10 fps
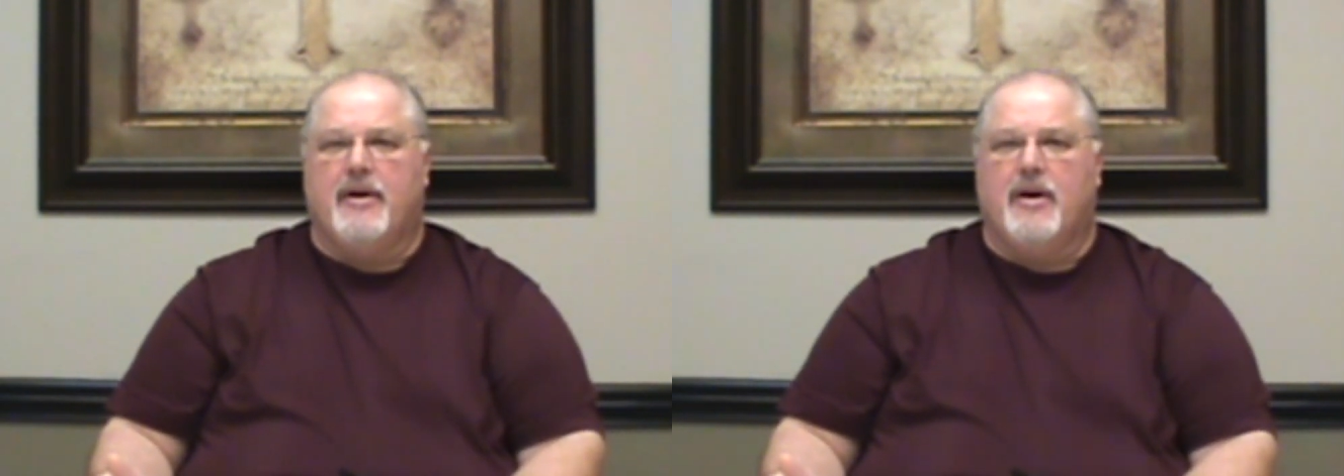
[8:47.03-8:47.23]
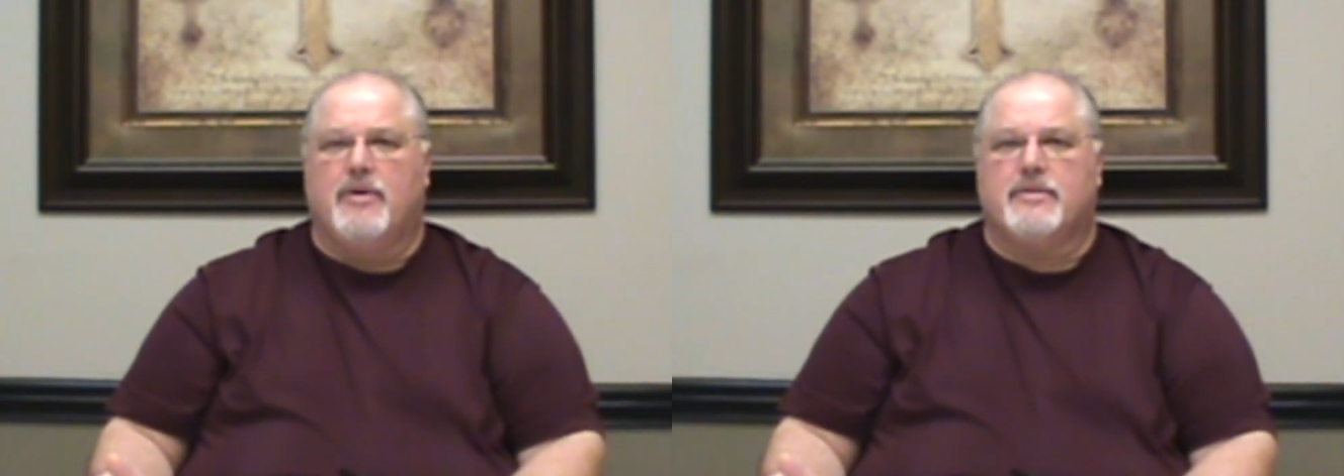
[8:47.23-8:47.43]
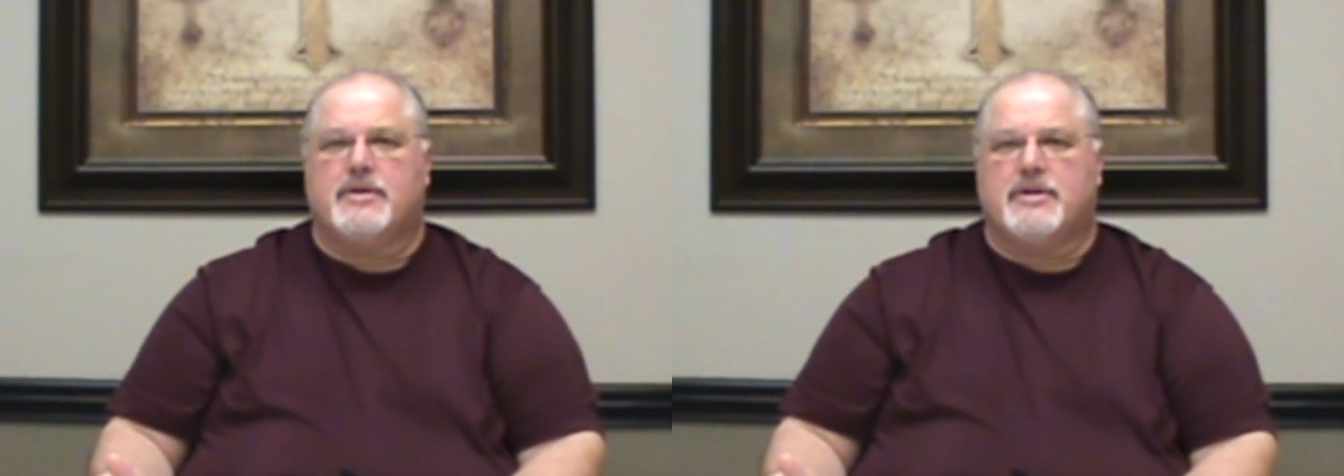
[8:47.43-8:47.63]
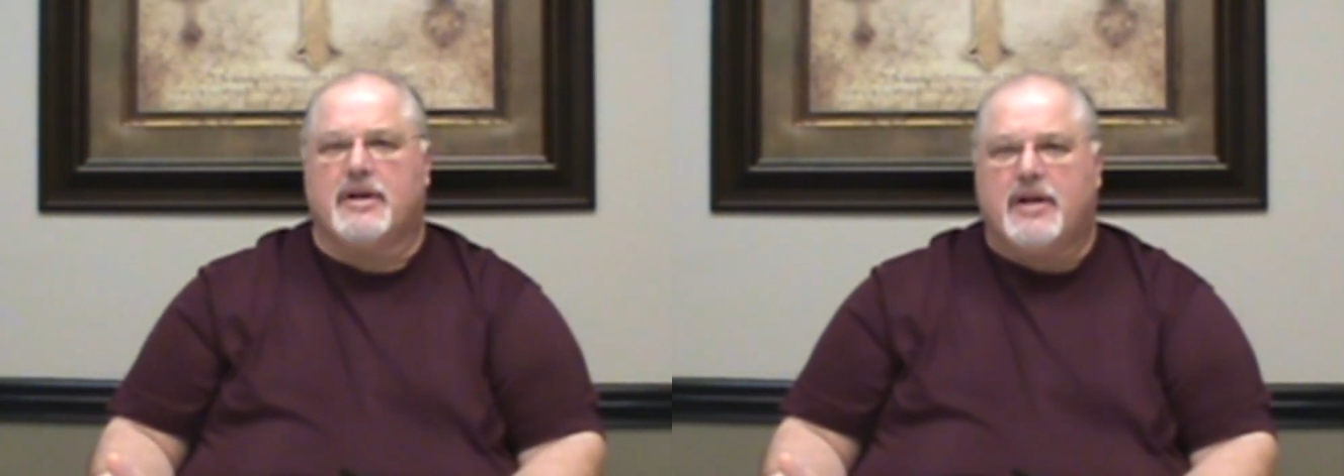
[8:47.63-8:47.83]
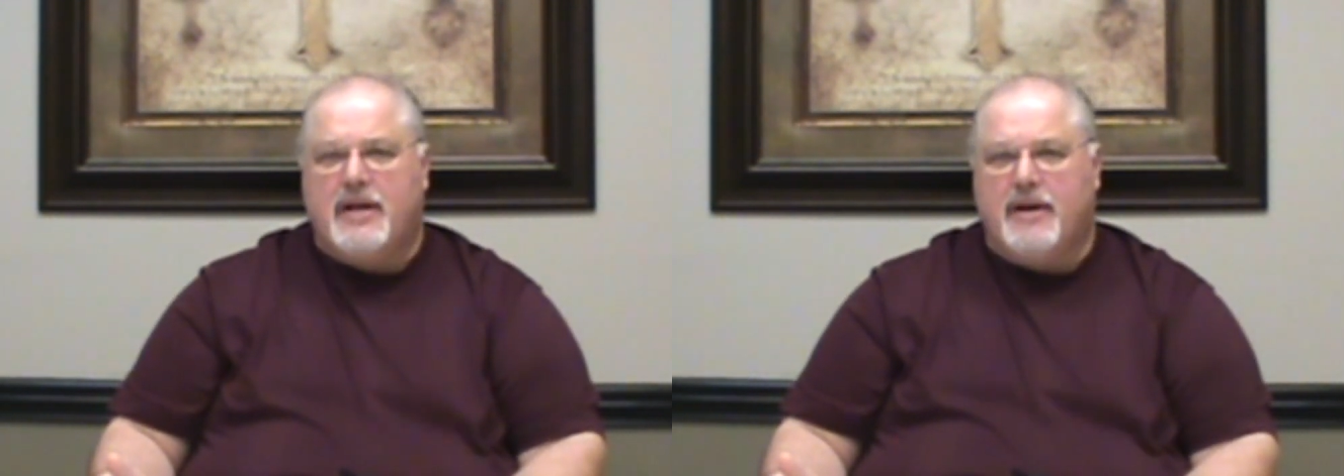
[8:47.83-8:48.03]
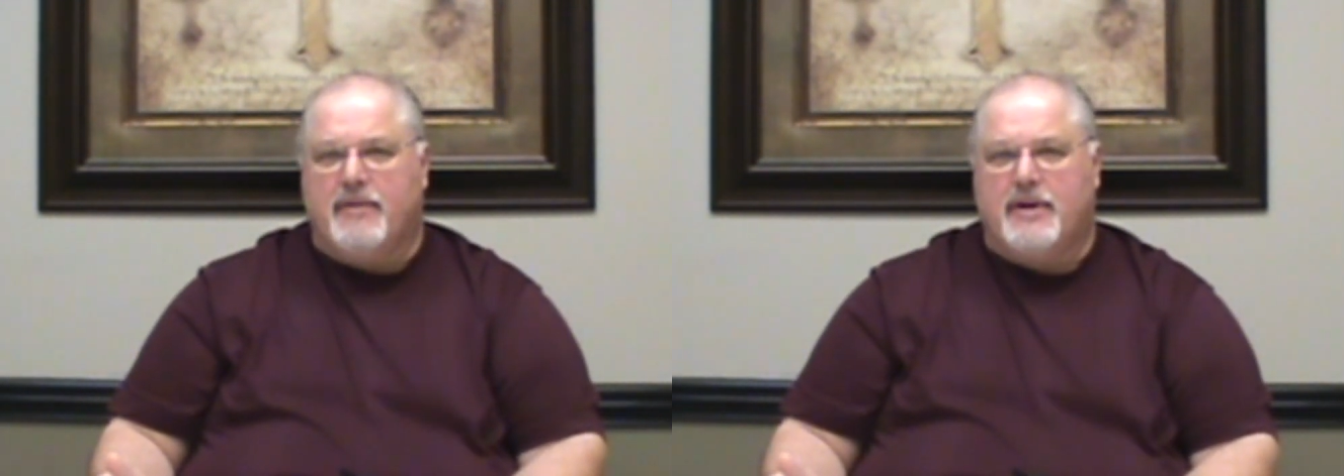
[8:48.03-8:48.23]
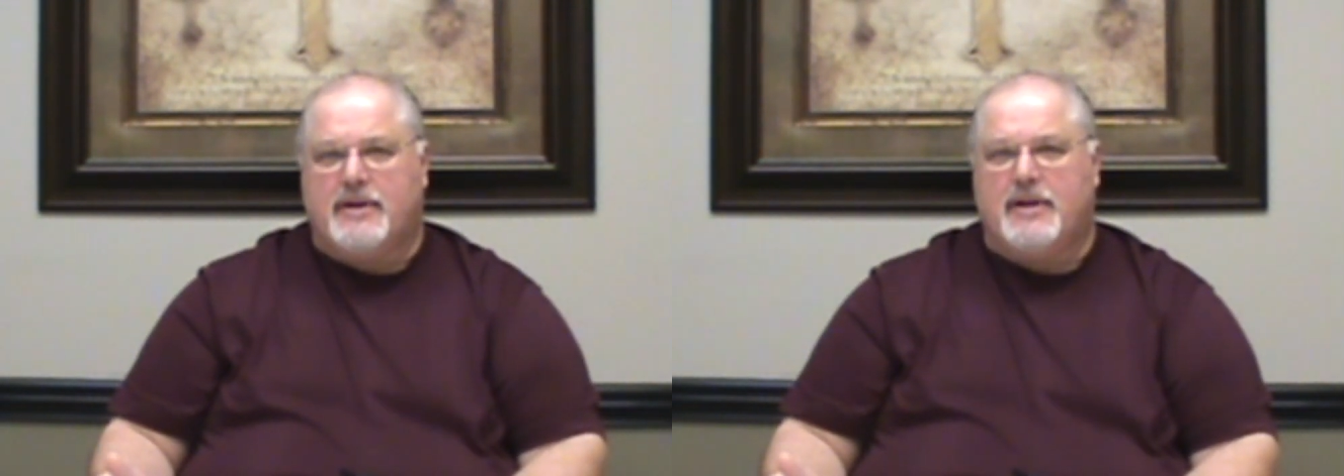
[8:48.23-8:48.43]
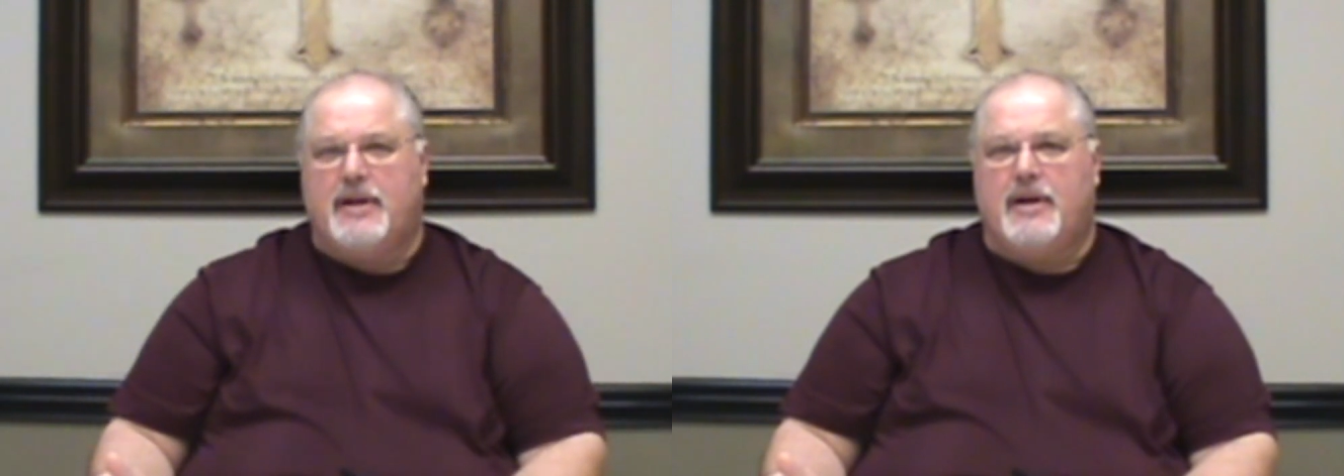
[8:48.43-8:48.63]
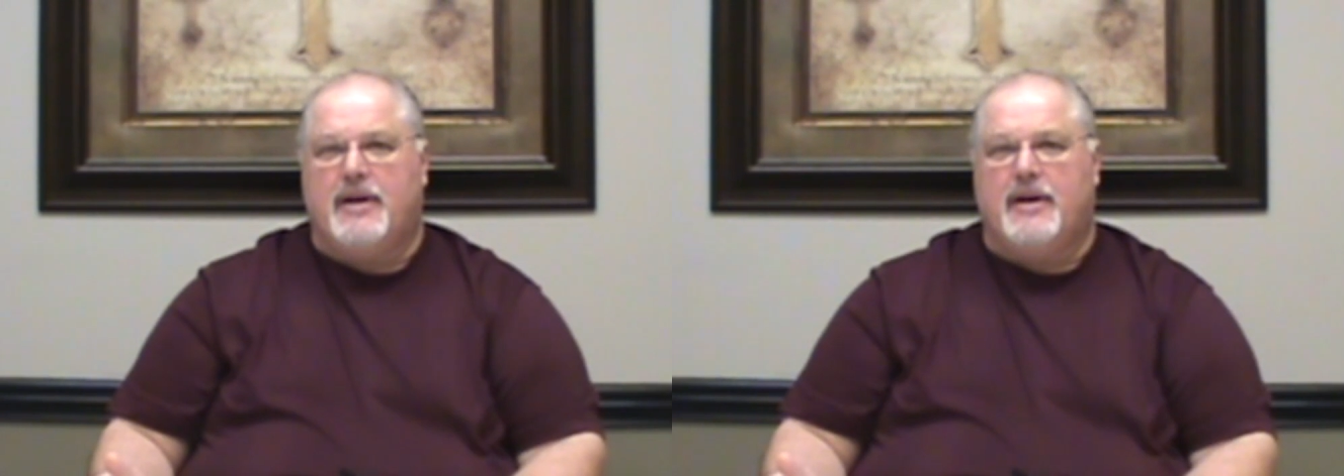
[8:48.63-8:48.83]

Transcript: our own security.